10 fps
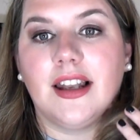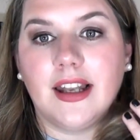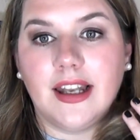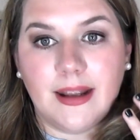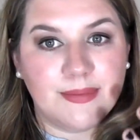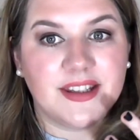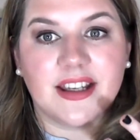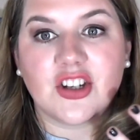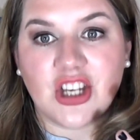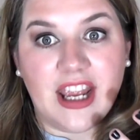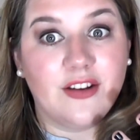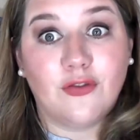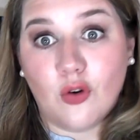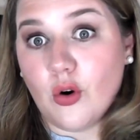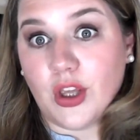lipstick shade
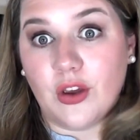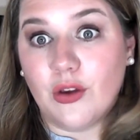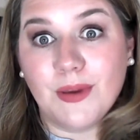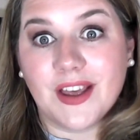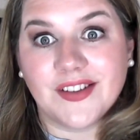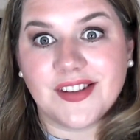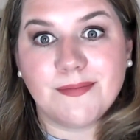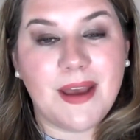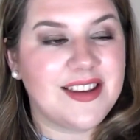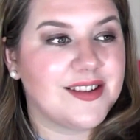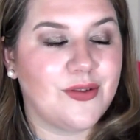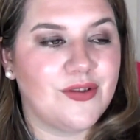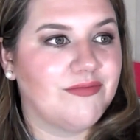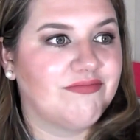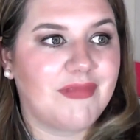for you because it's based
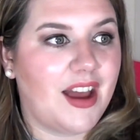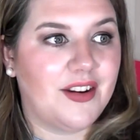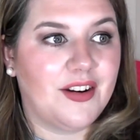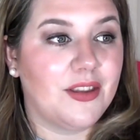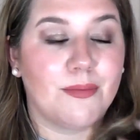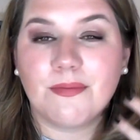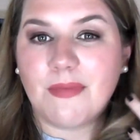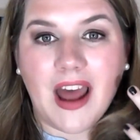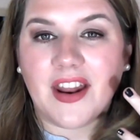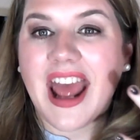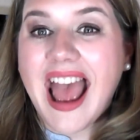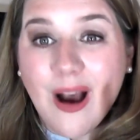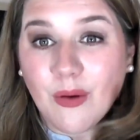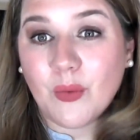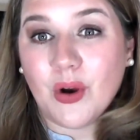on, I don't know
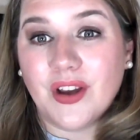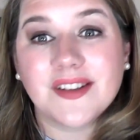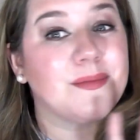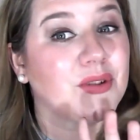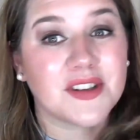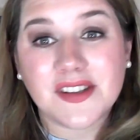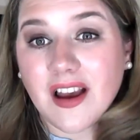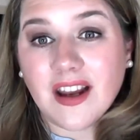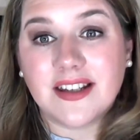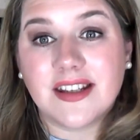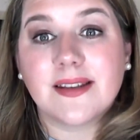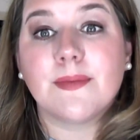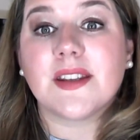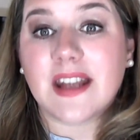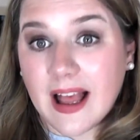how it works. I'm not a scientist.
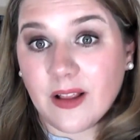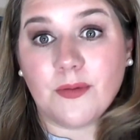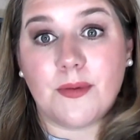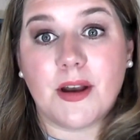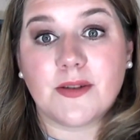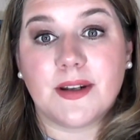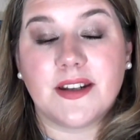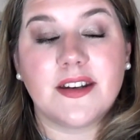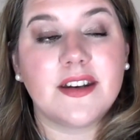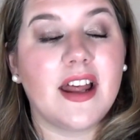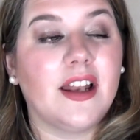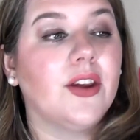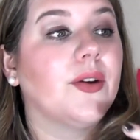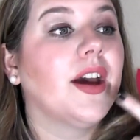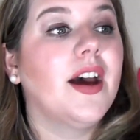Mr. L would be much better to tell
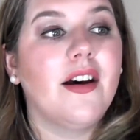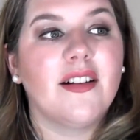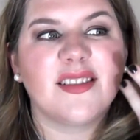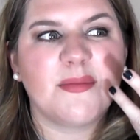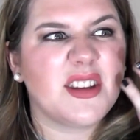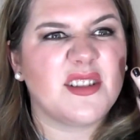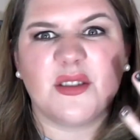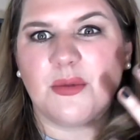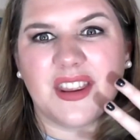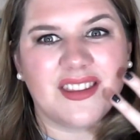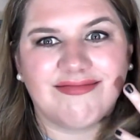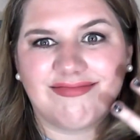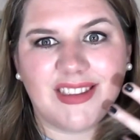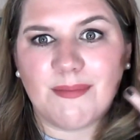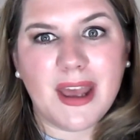you. Something to do with
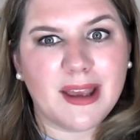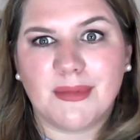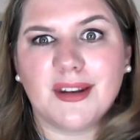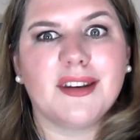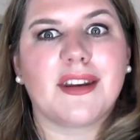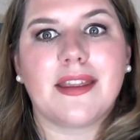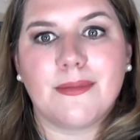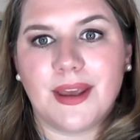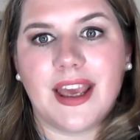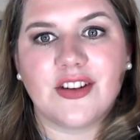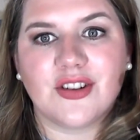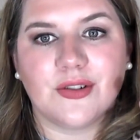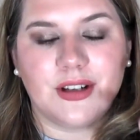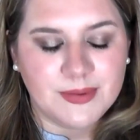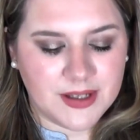the pigment and the pH in
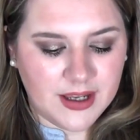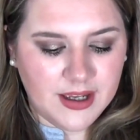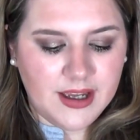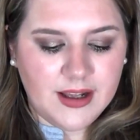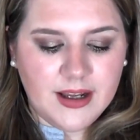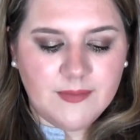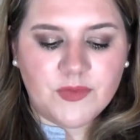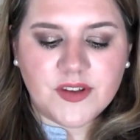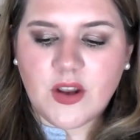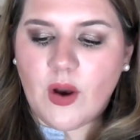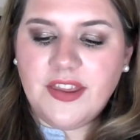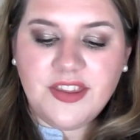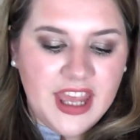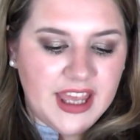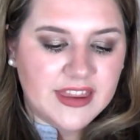your lips. So I
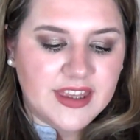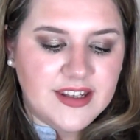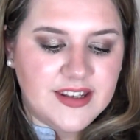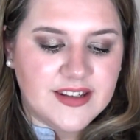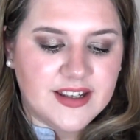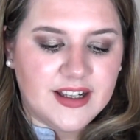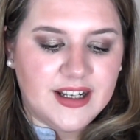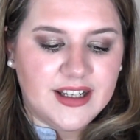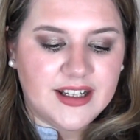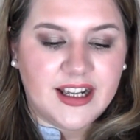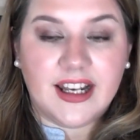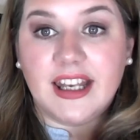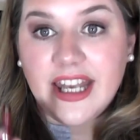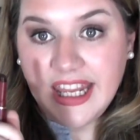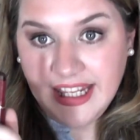think this is
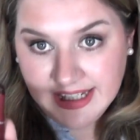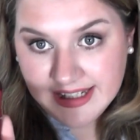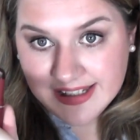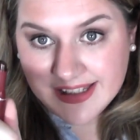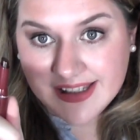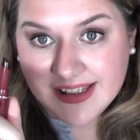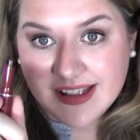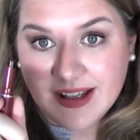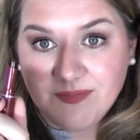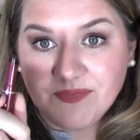Clinique's